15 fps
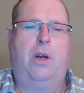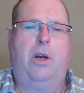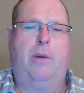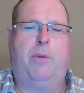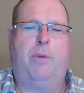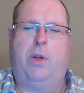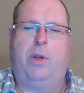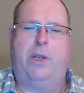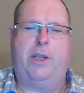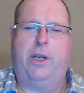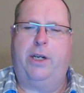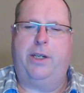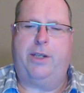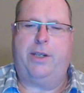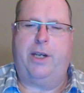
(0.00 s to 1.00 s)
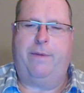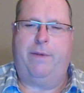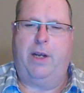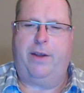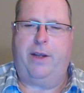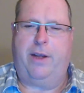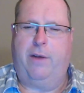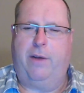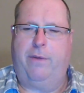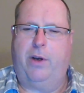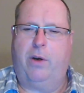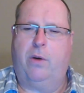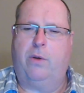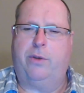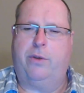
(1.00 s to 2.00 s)
Proletarians have nothing of
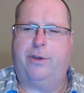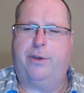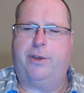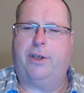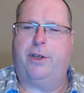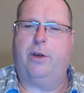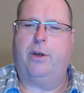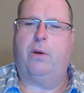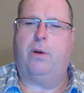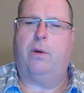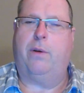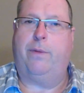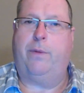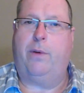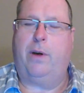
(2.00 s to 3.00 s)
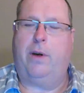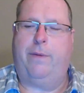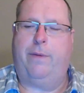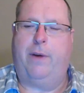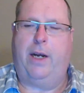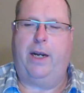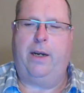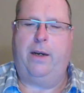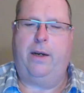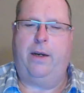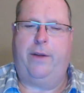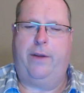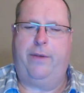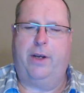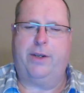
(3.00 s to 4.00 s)
their own to secure or fortify,
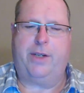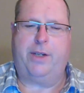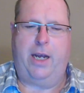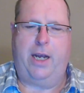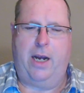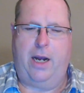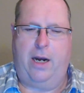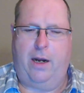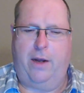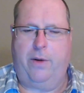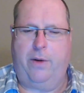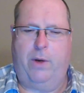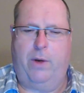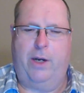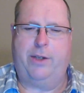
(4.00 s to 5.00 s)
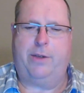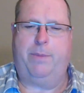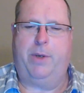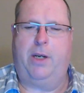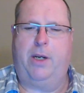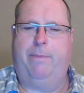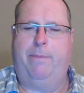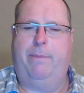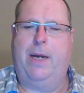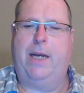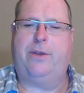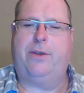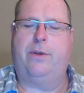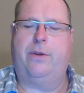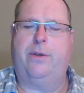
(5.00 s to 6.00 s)
and thus cannot otherwise become
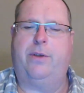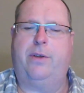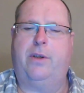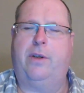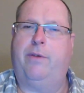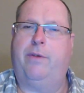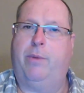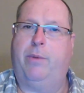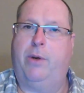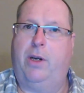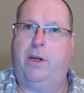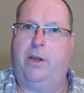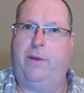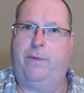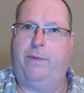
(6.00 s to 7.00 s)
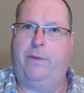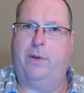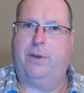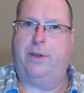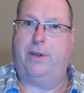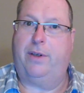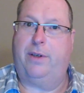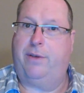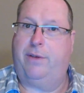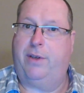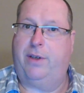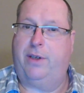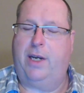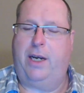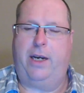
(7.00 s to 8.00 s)
masters of the productive forces of
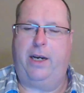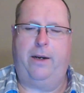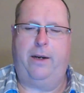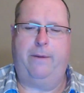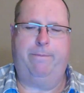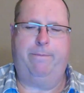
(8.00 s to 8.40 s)
society.